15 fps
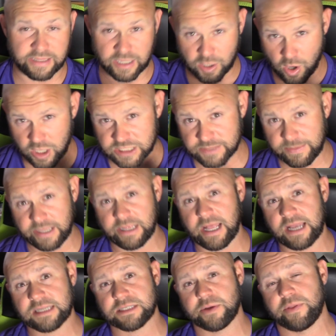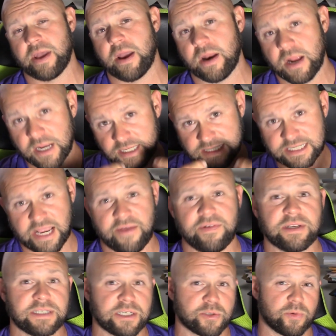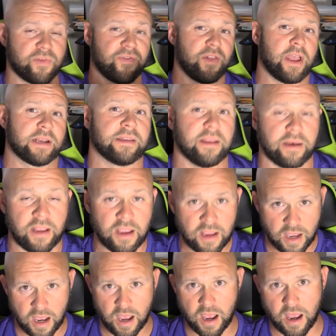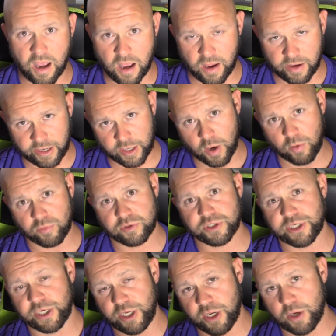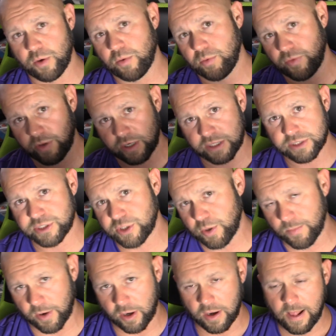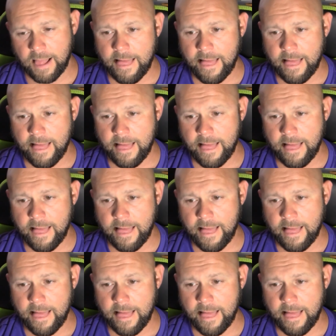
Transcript: They cost me less, so that savings is reflected, to you, the consumer.